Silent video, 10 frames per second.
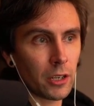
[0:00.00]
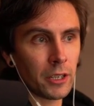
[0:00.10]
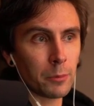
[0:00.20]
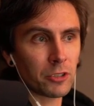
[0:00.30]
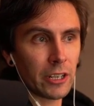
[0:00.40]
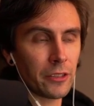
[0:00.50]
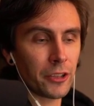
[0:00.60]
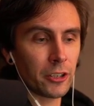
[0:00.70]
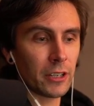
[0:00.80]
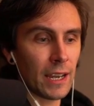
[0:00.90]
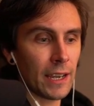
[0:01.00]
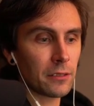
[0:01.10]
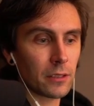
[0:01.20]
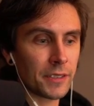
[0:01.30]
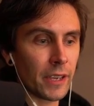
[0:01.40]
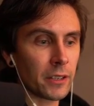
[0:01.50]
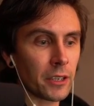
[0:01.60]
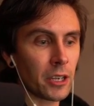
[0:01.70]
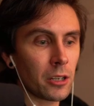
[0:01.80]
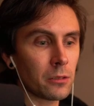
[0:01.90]
an upgraded third eye a second
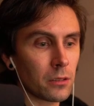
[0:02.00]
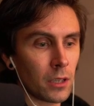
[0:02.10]
ago,